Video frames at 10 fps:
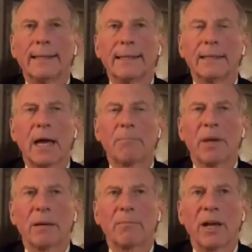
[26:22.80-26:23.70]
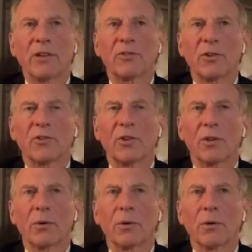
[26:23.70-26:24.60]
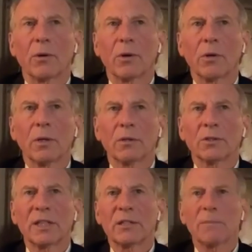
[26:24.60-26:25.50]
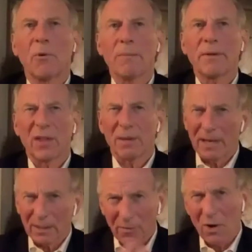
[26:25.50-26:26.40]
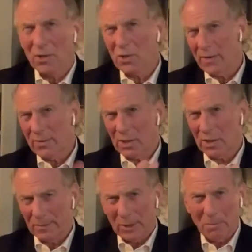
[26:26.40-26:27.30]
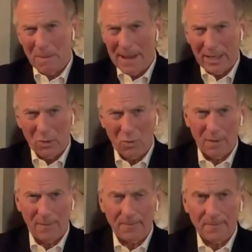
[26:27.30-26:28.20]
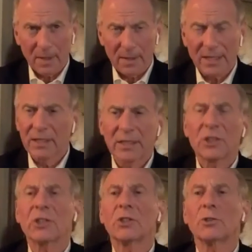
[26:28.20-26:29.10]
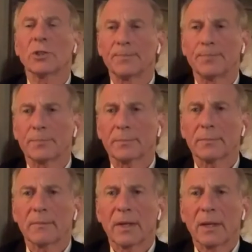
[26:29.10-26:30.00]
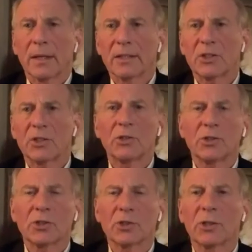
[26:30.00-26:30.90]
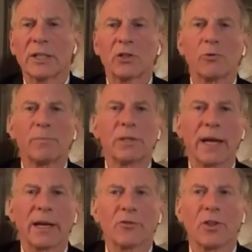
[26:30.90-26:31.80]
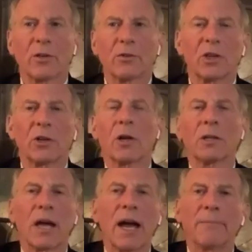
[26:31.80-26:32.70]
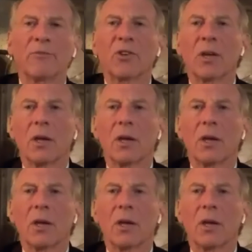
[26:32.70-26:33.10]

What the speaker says: and not pay a price for it. So the State Department, if you think about it, the Foreign Service, Diplomatic Corps, that's an institution. Institutions are like super tankers. They don't turn on dimes.